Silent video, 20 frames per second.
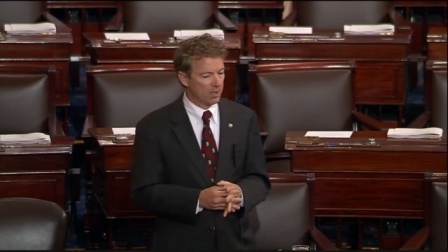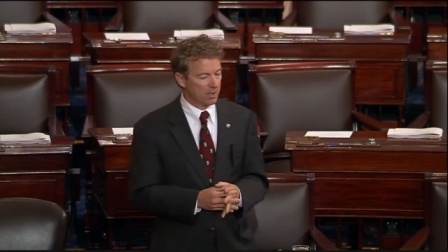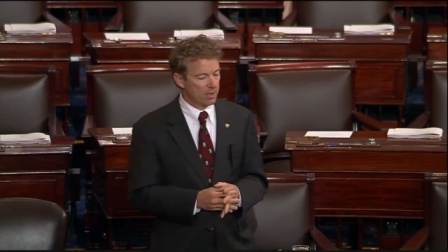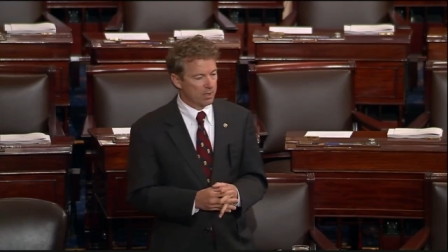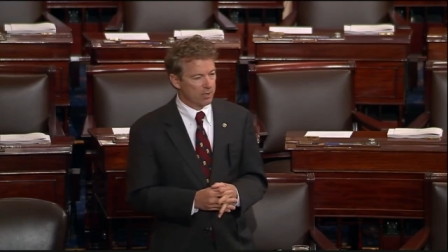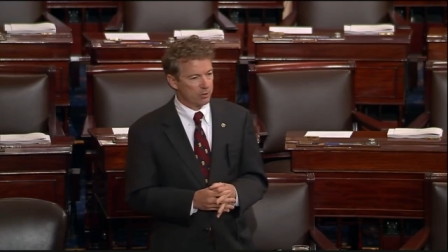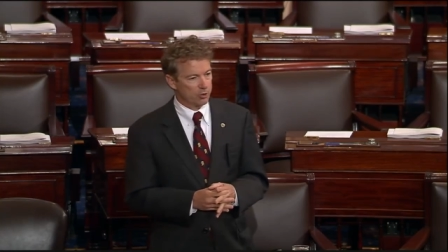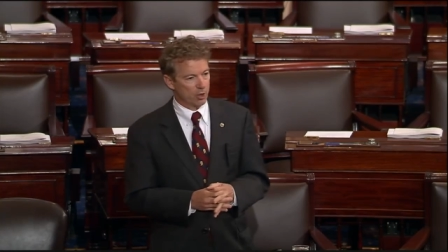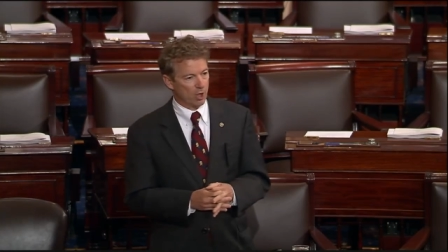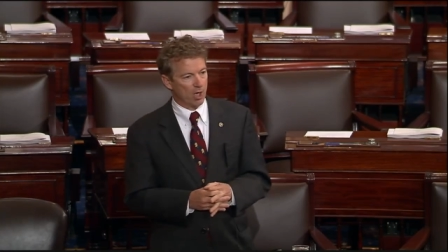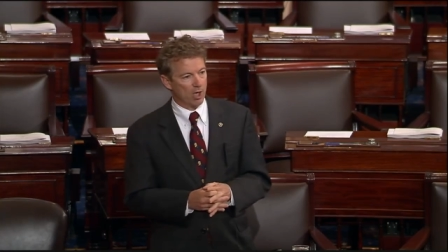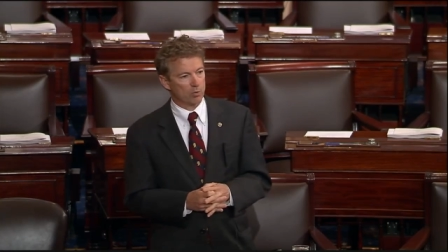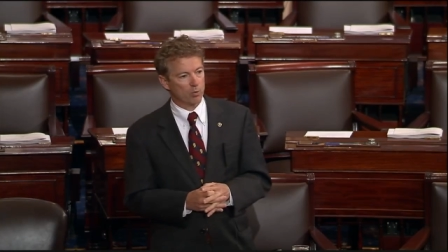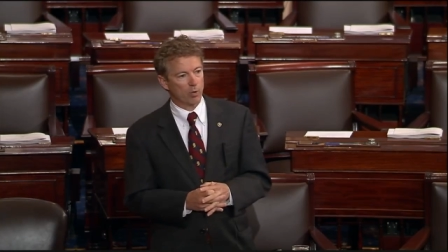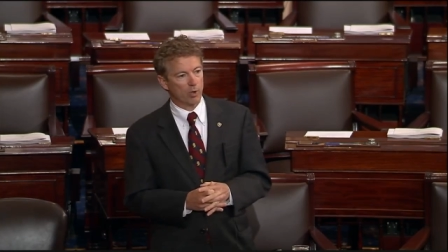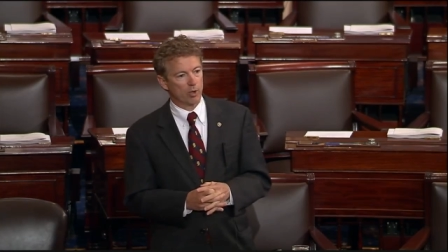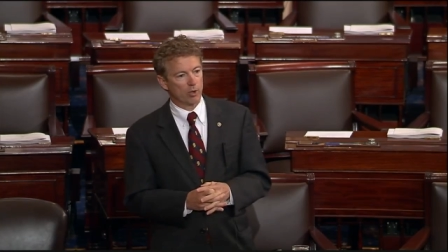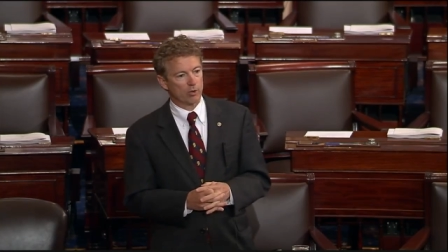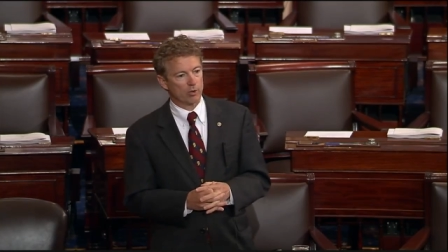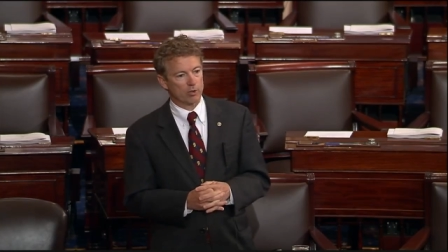John
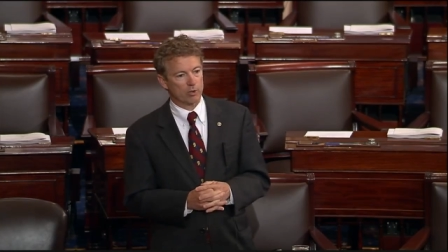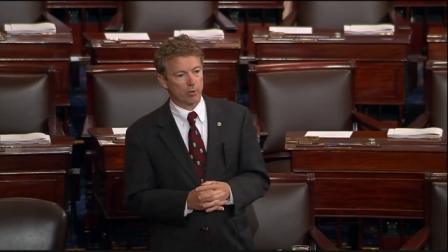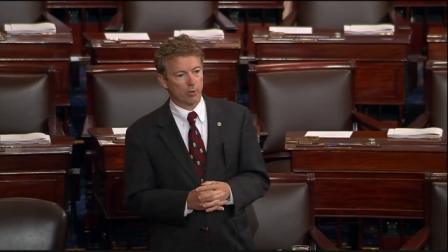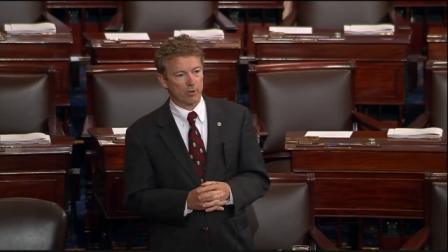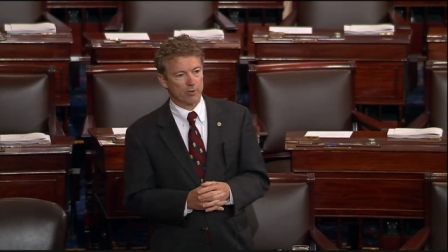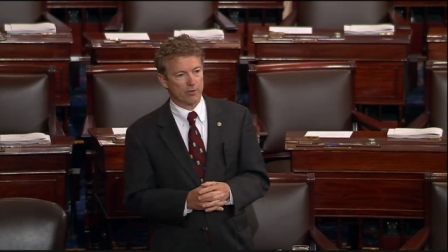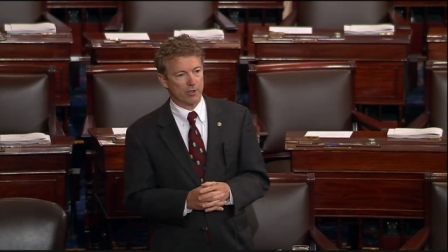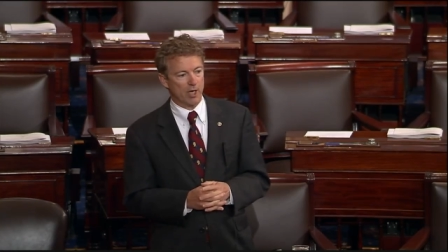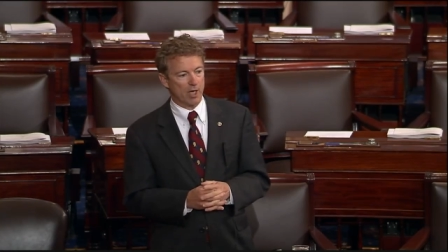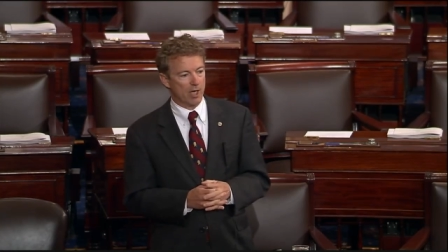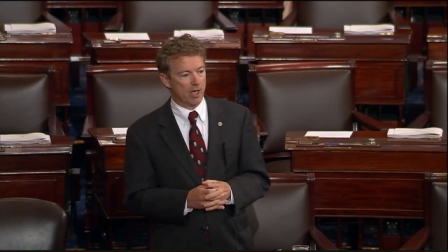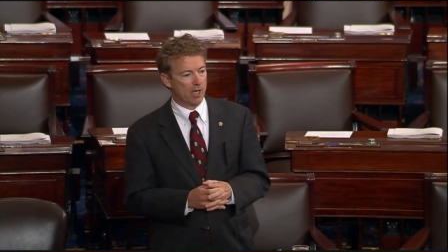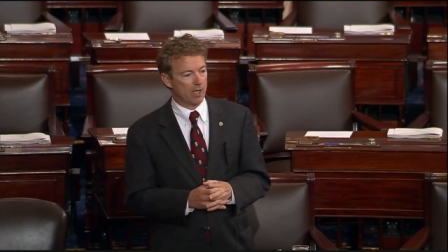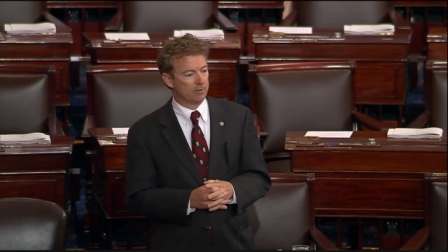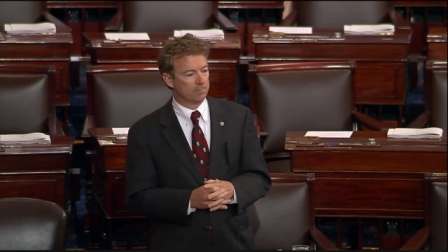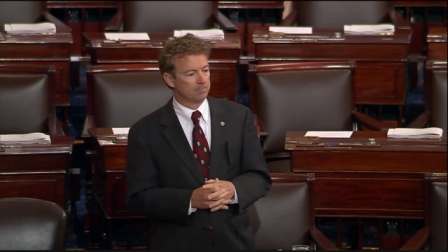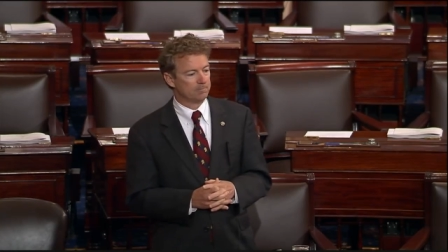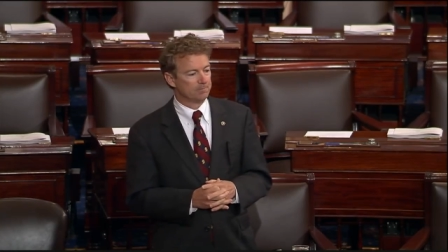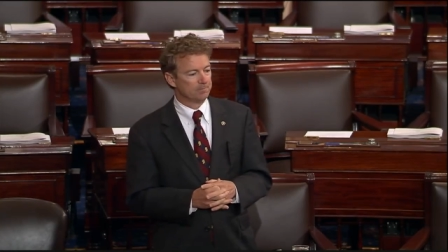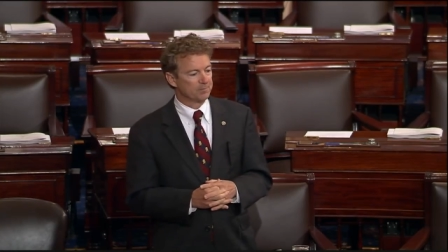Wilkes was
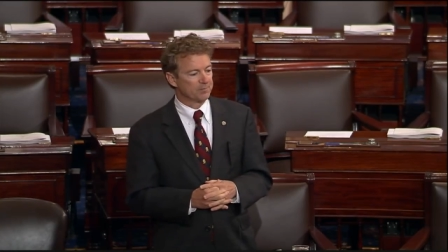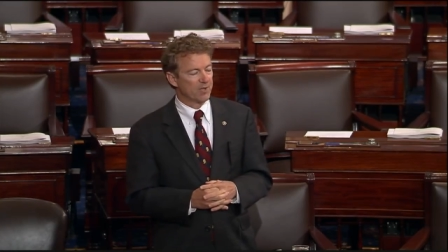a